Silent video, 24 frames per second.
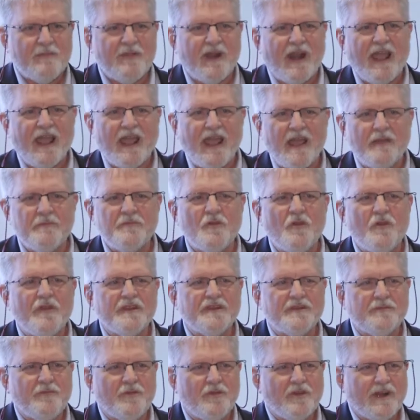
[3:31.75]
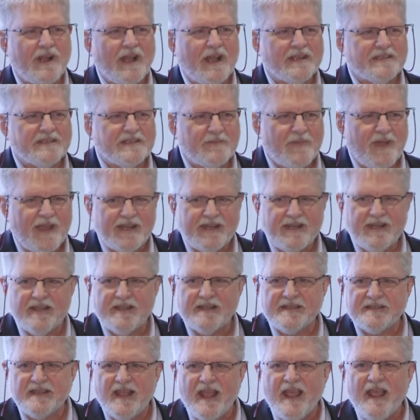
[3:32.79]
but I am going to put out some
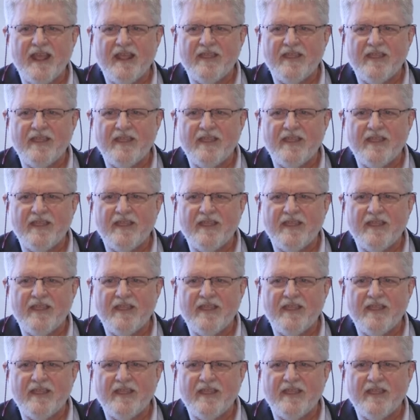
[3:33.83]
ideas